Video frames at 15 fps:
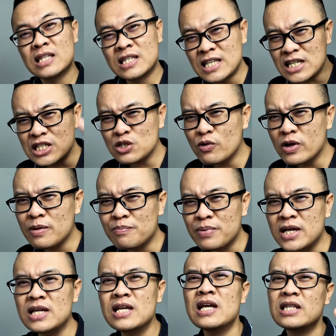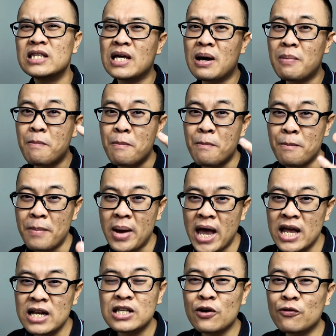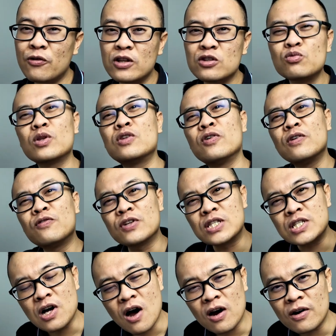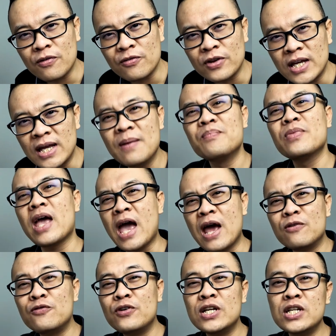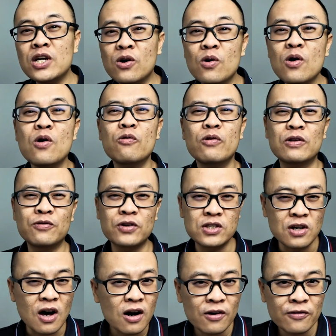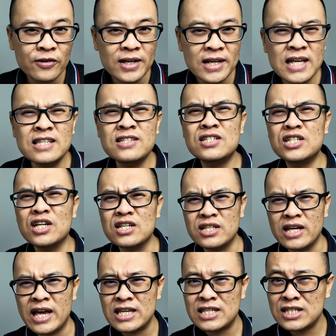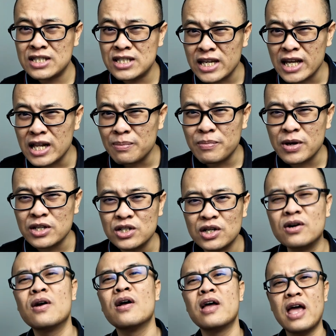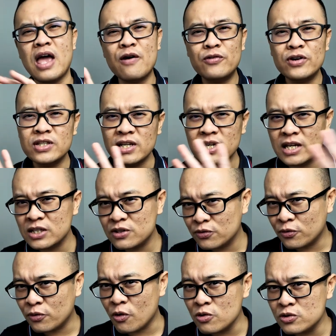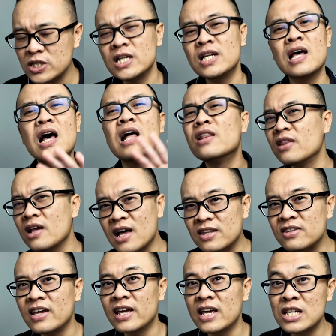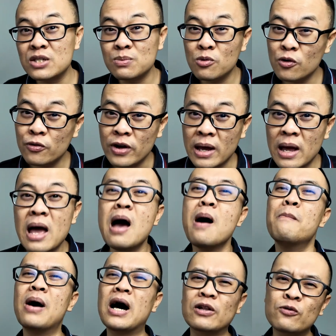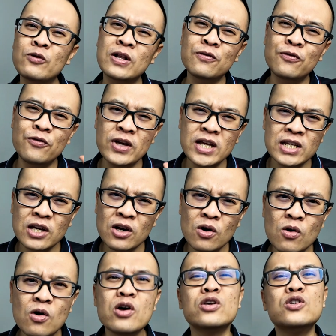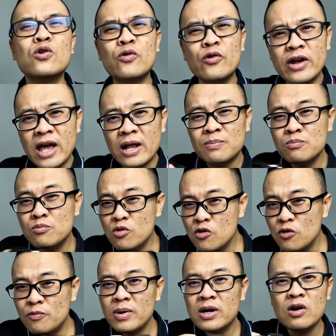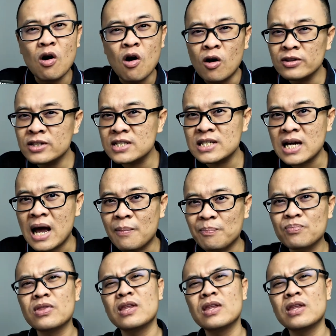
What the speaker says: This will be the main difference between photography and video. With photography, it's just a still picture. Everything is frozen, nothing is moving. But with video, you create movement all the time.